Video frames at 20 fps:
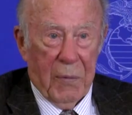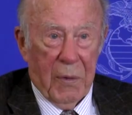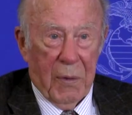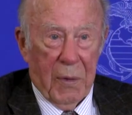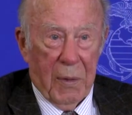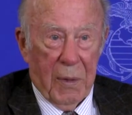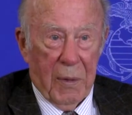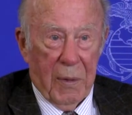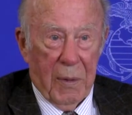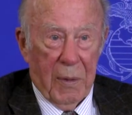
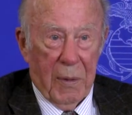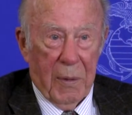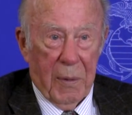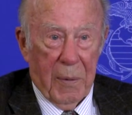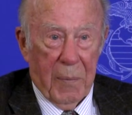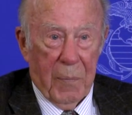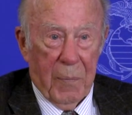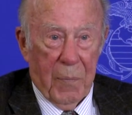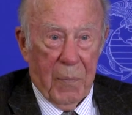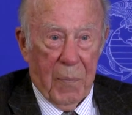very
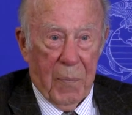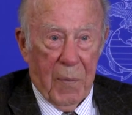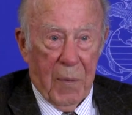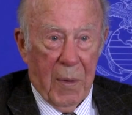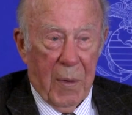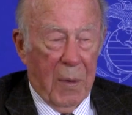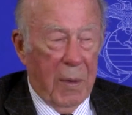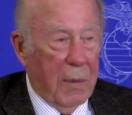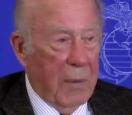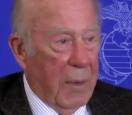clear
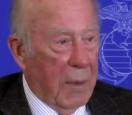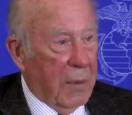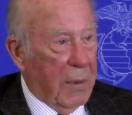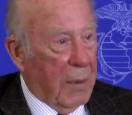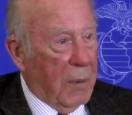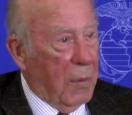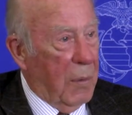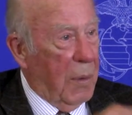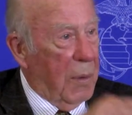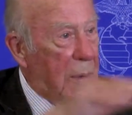that
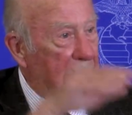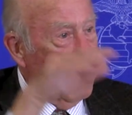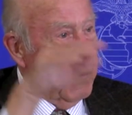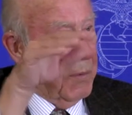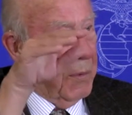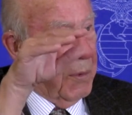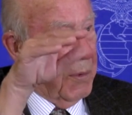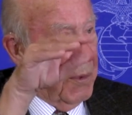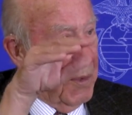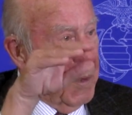the quality of
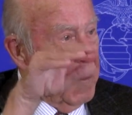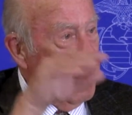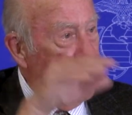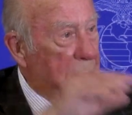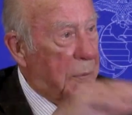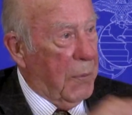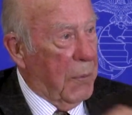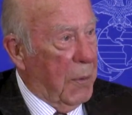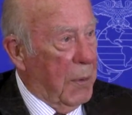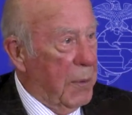your labor
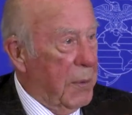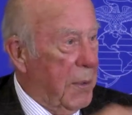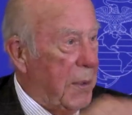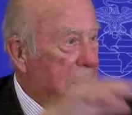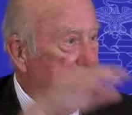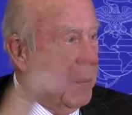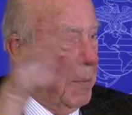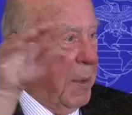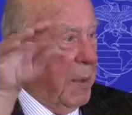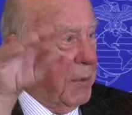force,
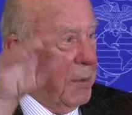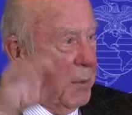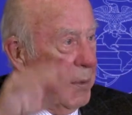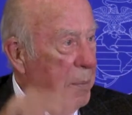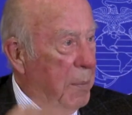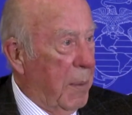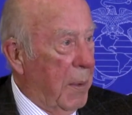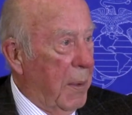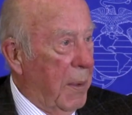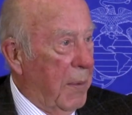as
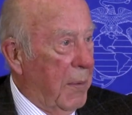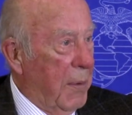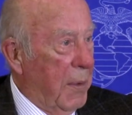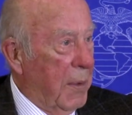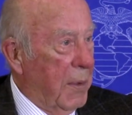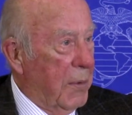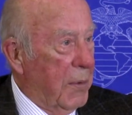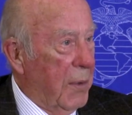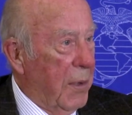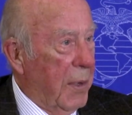measured by
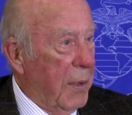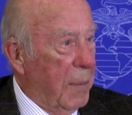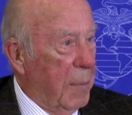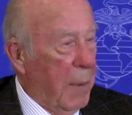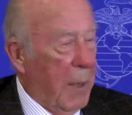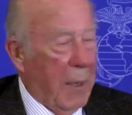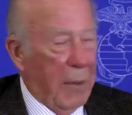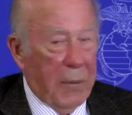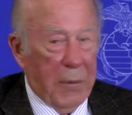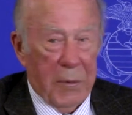things like
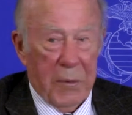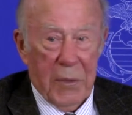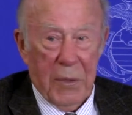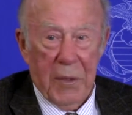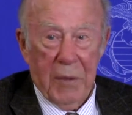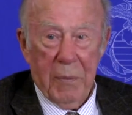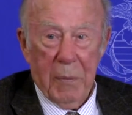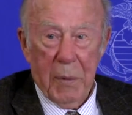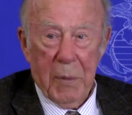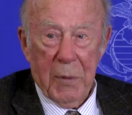math
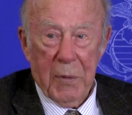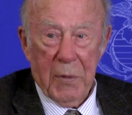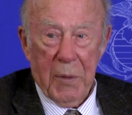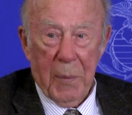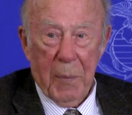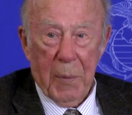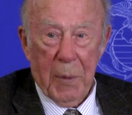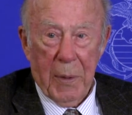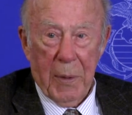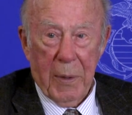achievement or
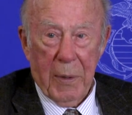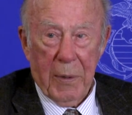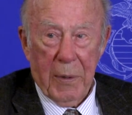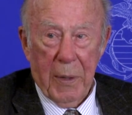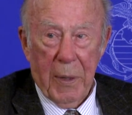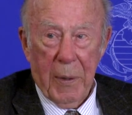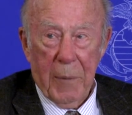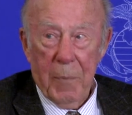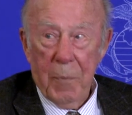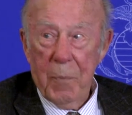something like
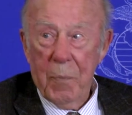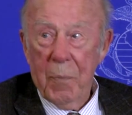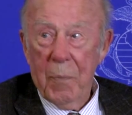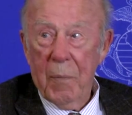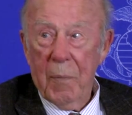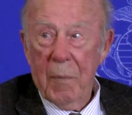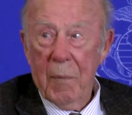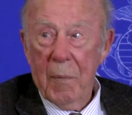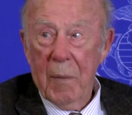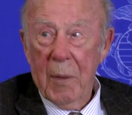that,
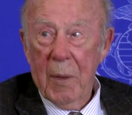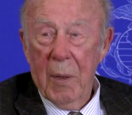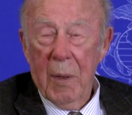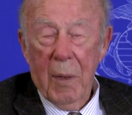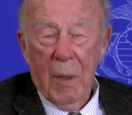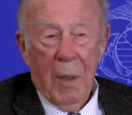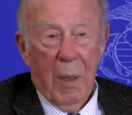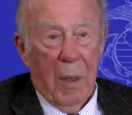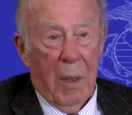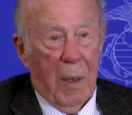
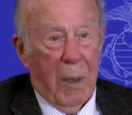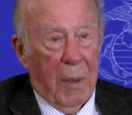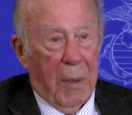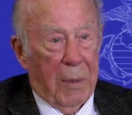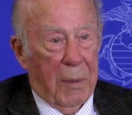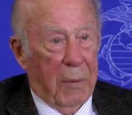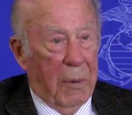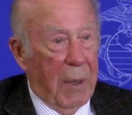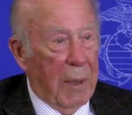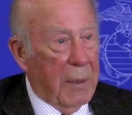are
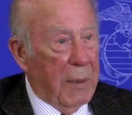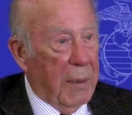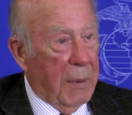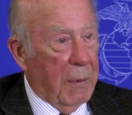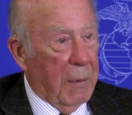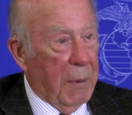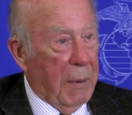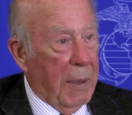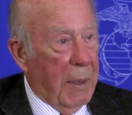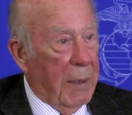directly
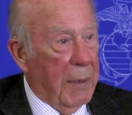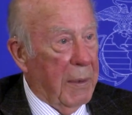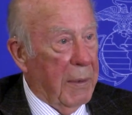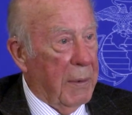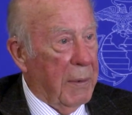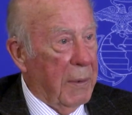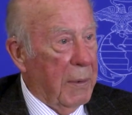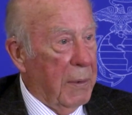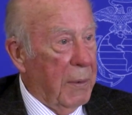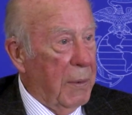related
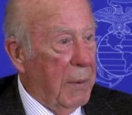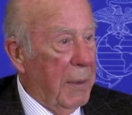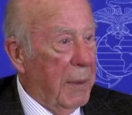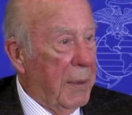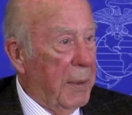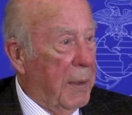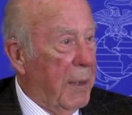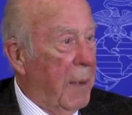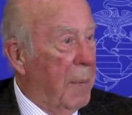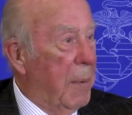to
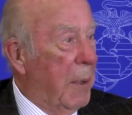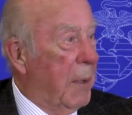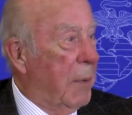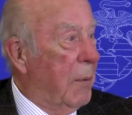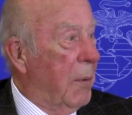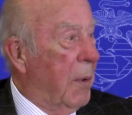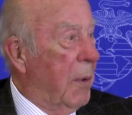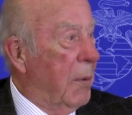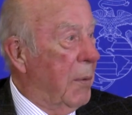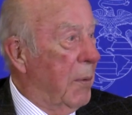economic
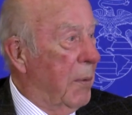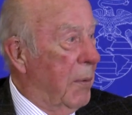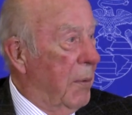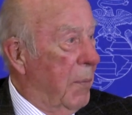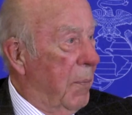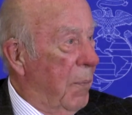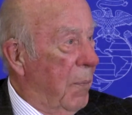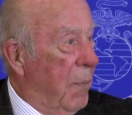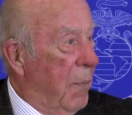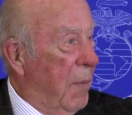growth,
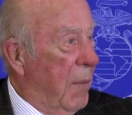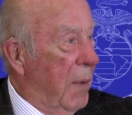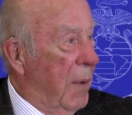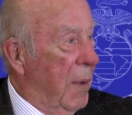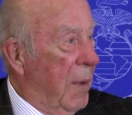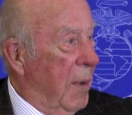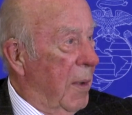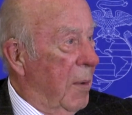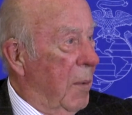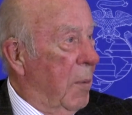
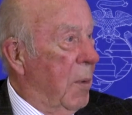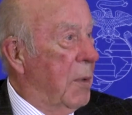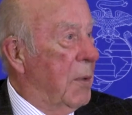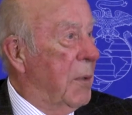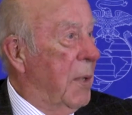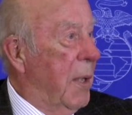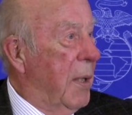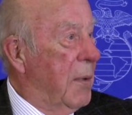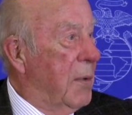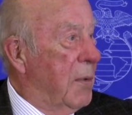which
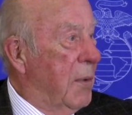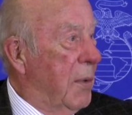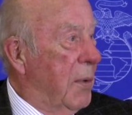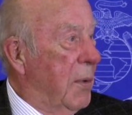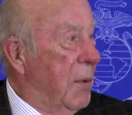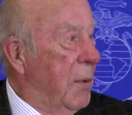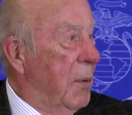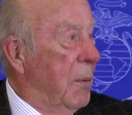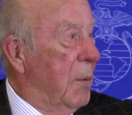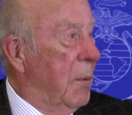has to
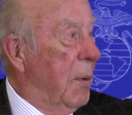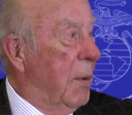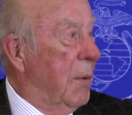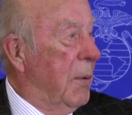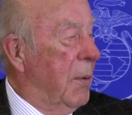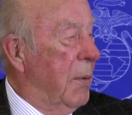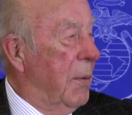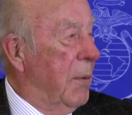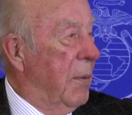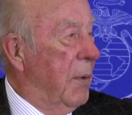do with
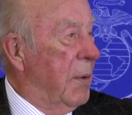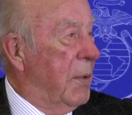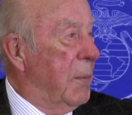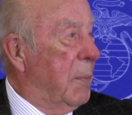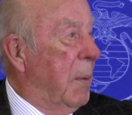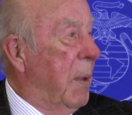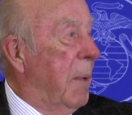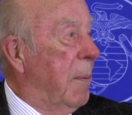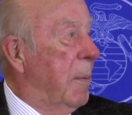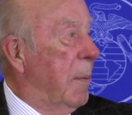this
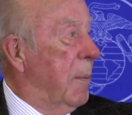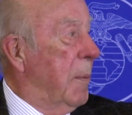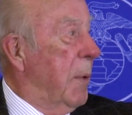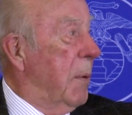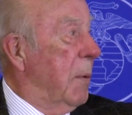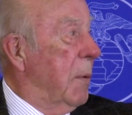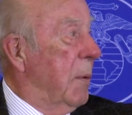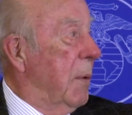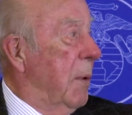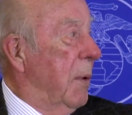problem
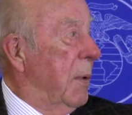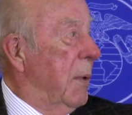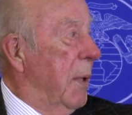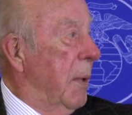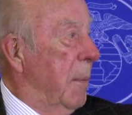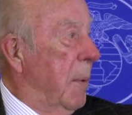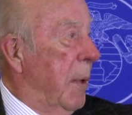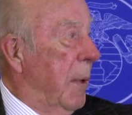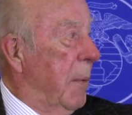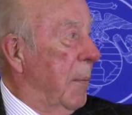you were talking
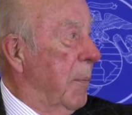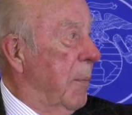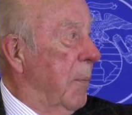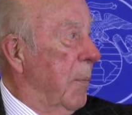about.